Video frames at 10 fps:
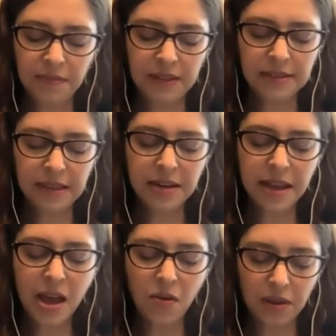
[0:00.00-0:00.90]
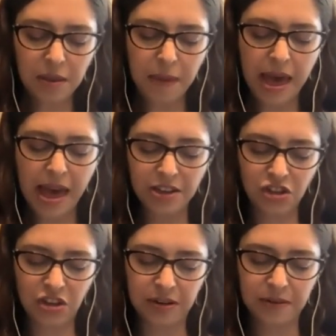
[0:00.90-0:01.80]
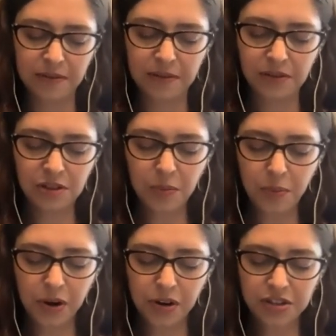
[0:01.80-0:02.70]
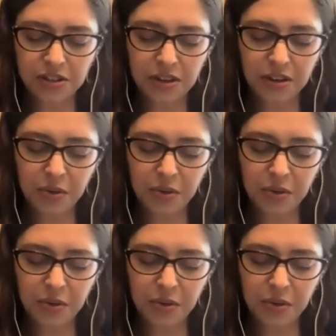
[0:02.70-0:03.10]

send out compassion to the person who